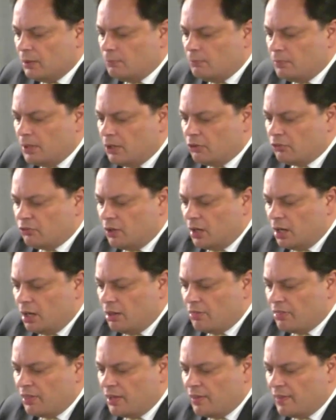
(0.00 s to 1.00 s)
but
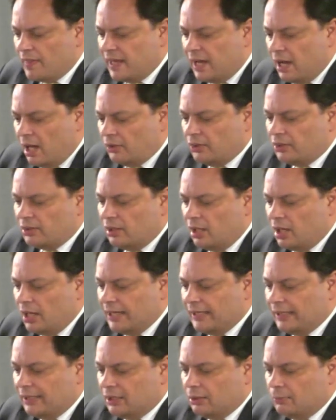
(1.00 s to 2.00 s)
rather the
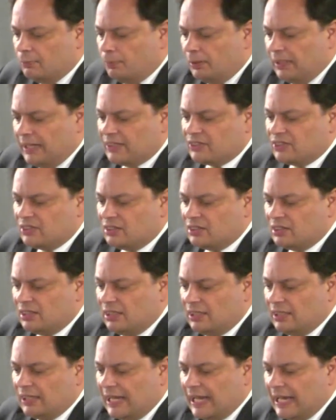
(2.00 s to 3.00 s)
underlying
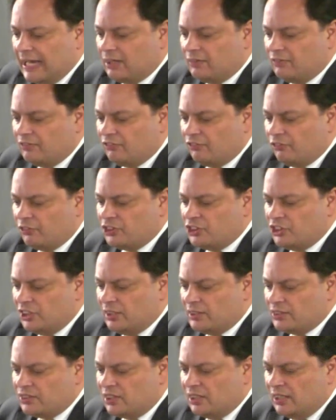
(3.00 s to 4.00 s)
complexity and
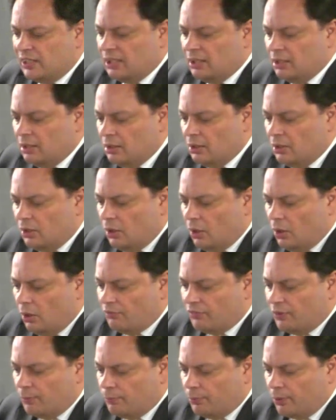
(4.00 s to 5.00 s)
fragility
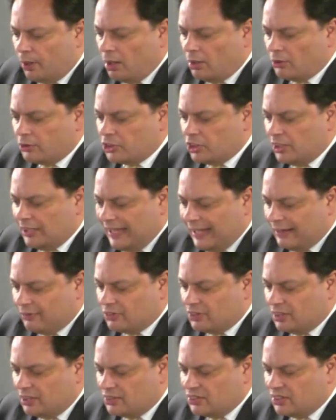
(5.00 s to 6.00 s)
of the branch
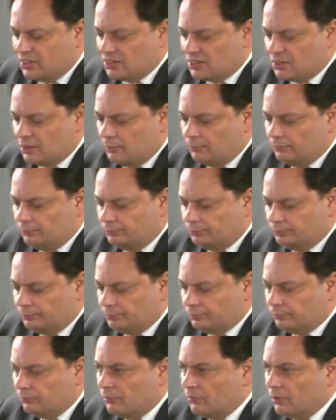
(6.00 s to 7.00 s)
accounting system.
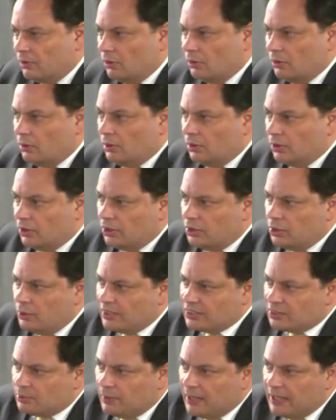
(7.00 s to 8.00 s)
Can you
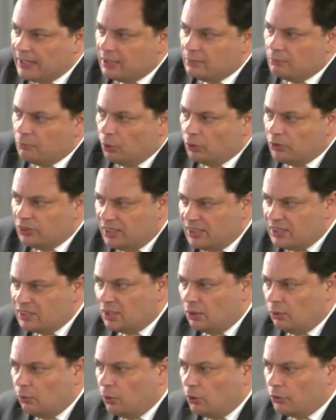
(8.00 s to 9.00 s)
explain in more
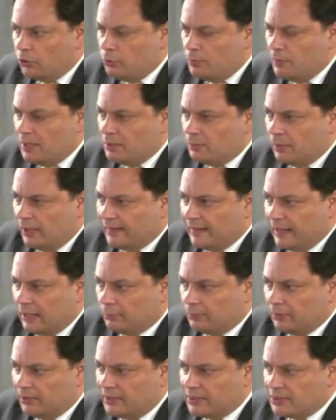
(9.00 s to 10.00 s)
detail what you mean by
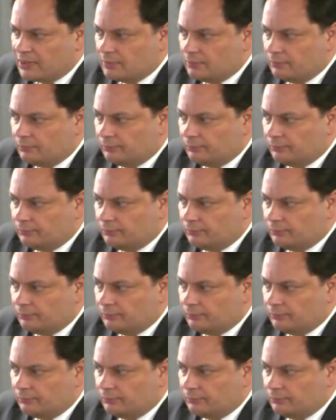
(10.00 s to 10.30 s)
that, please?